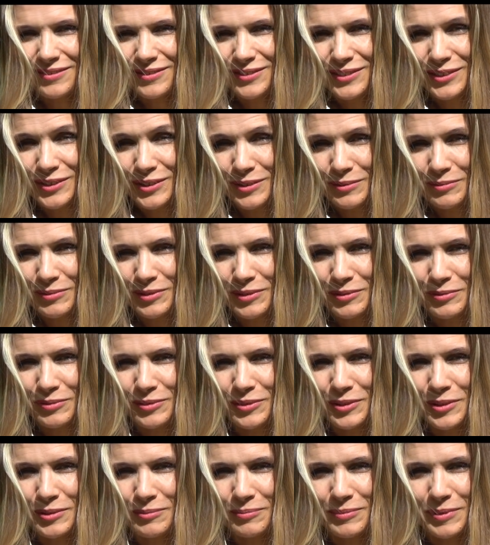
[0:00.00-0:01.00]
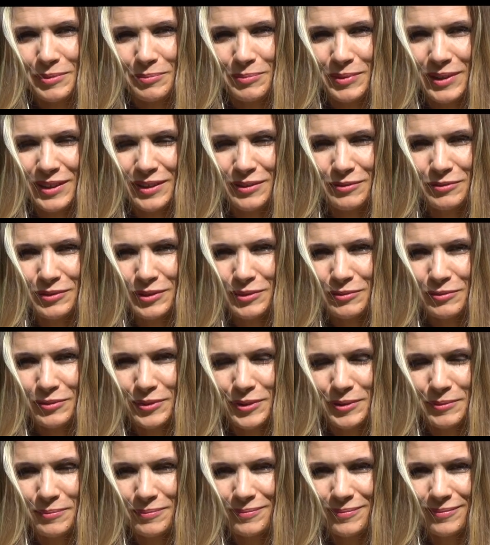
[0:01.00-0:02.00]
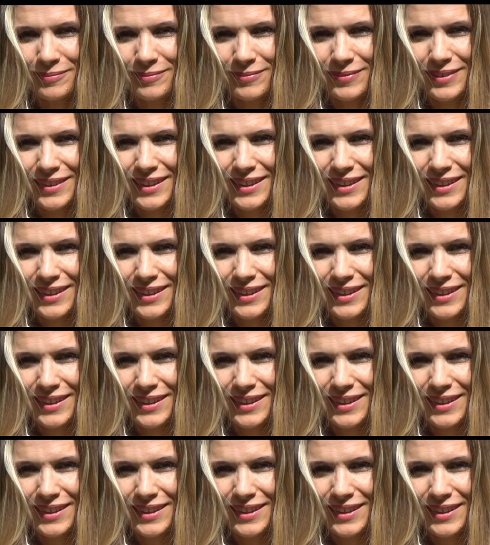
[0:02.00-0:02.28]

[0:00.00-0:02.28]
something from and benefit from.